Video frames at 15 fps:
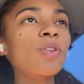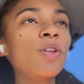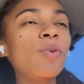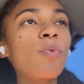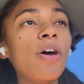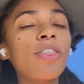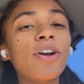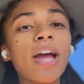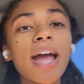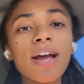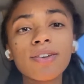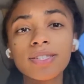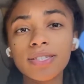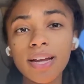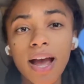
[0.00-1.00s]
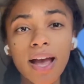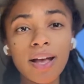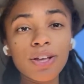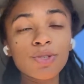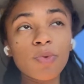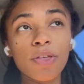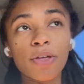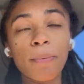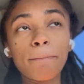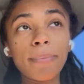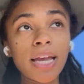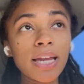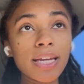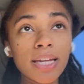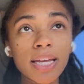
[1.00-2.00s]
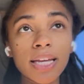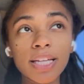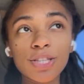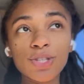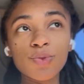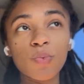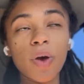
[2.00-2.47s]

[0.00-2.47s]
whether hairstyles, whether maintenance,